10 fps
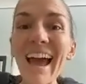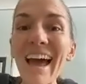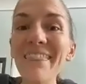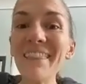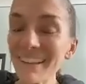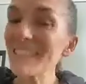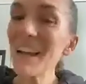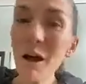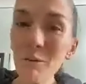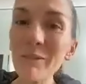And that's
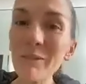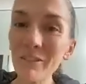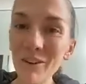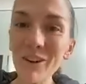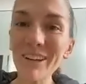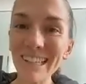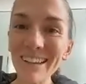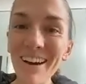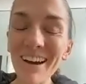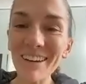not what we're
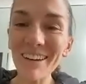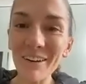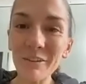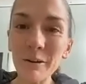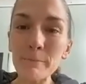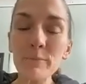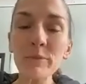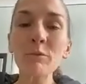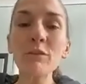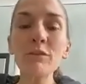focusing on in our group.
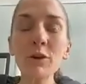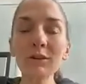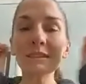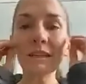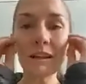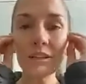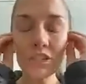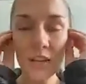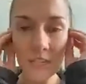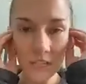We're focusing on
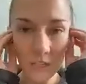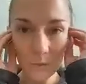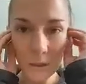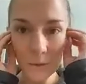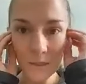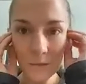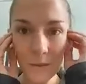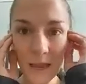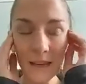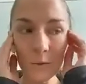changing people's
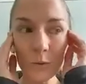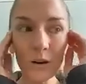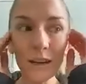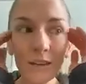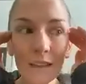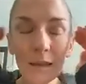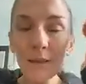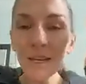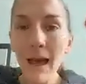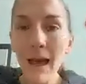mind. We're giving them
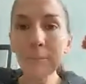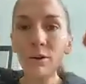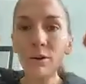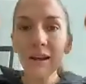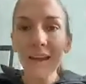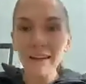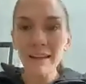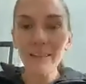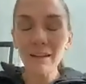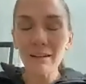an upgrade
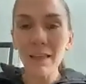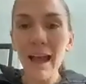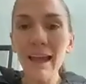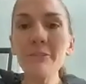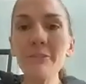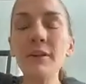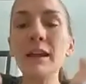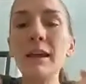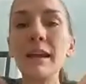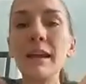in their life,
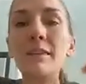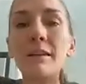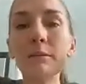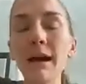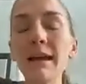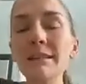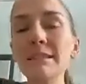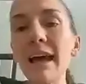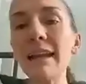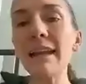in their
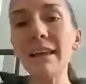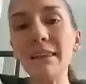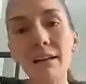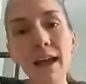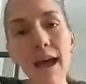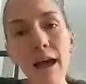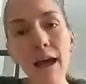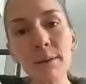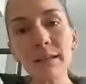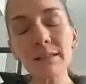mindset, in their
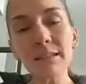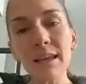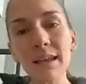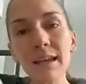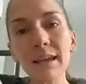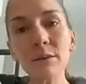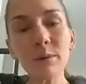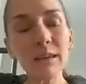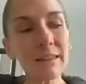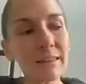habits, in the
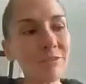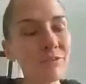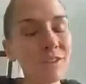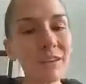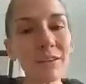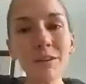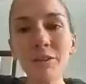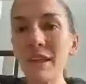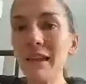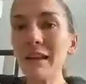way that they feel,
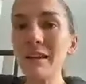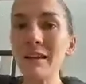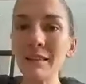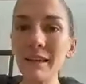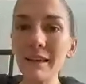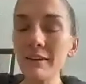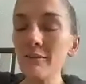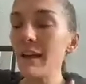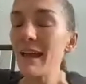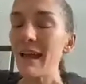think, live,
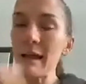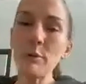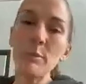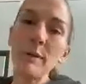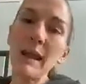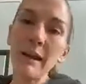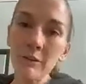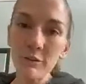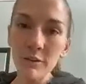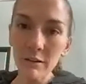and prepare
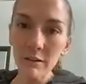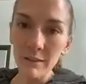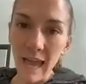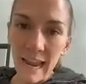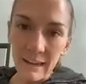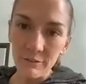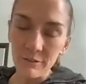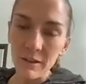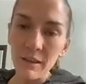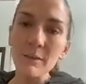for their life.
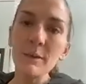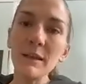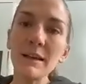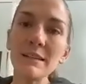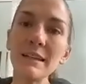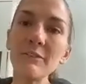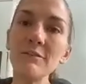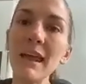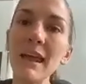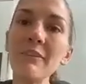Because if
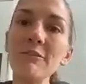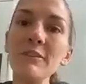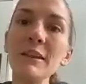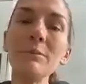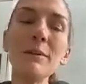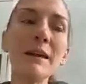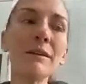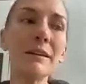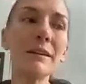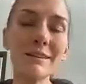they feel better
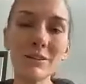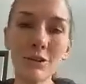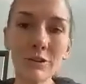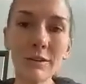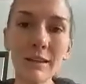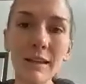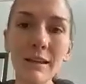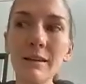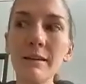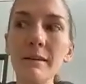internally,
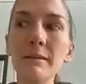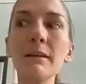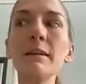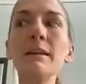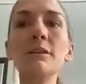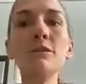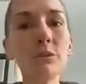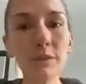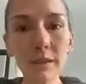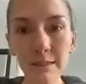they're going to
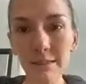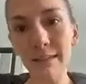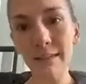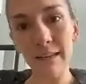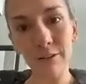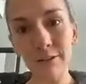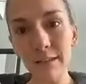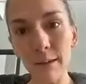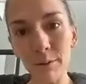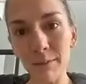do things like take their
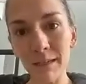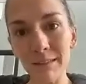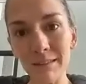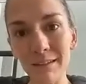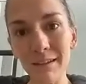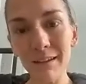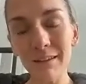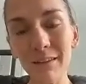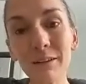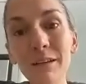supplements.
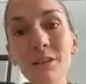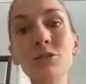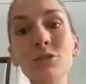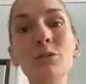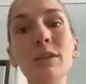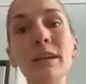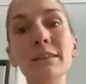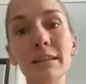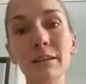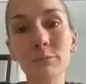They're going to do things
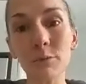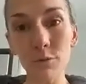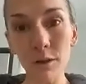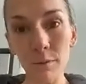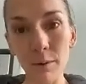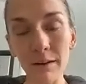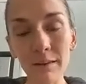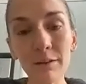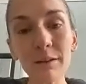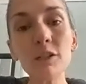like move their body. They're
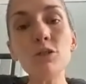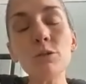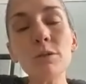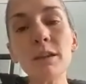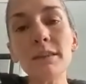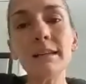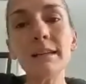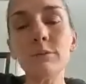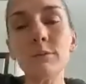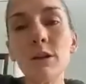going to do the things
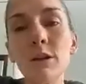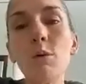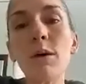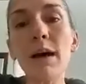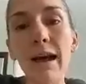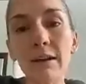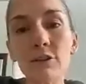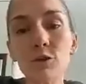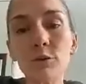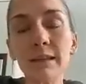that we know will
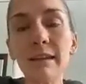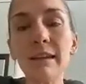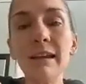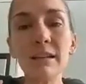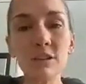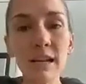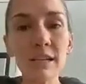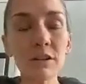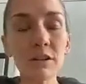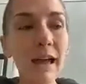actually change
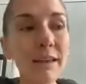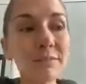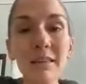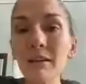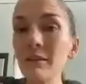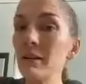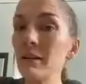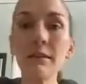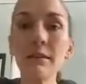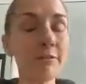their lives, and they're going to
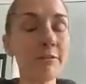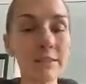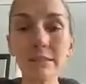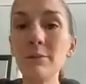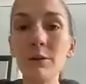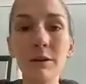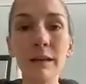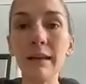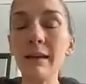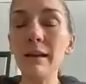love this
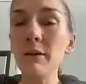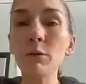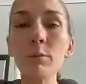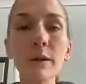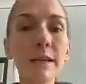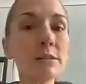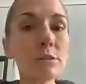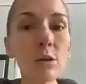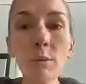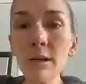community. We're bringing
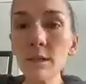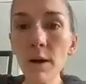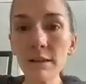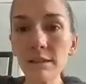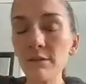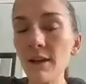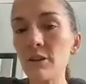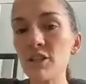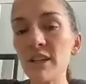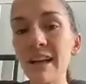so much positive
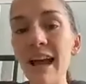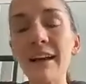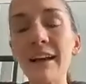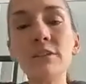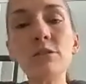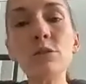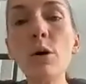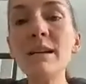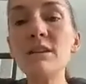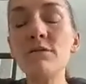energy and adding
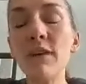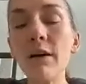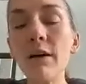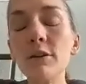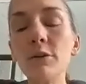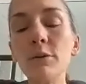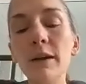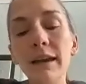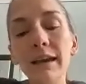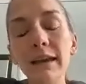so much value
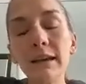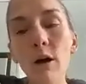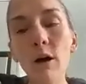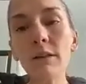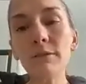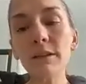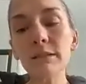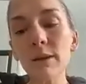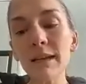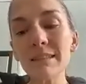in all of these
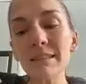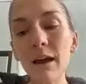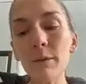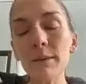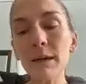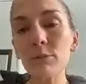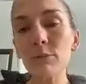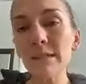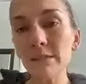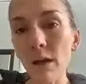ways to help them
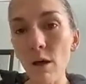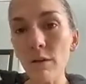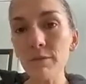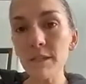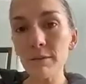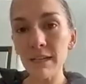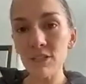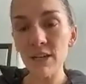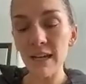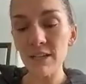resolve to make
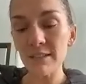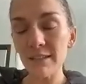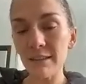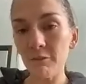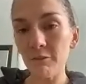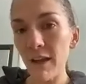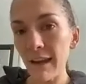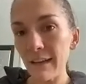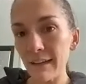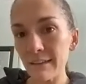changes in their
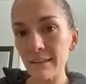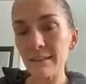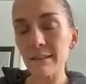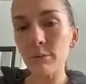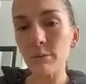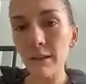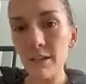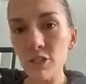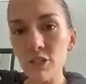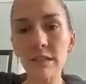finances, their
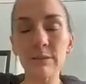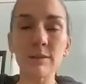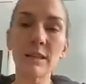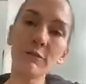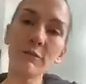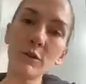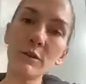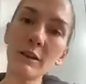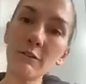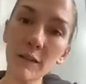relationships, their food,
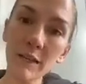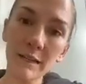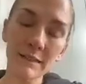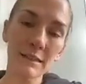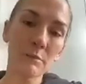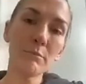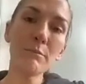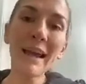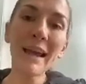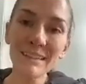their fitness, their
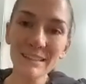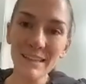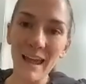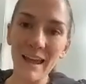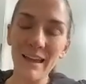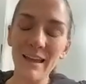mindset,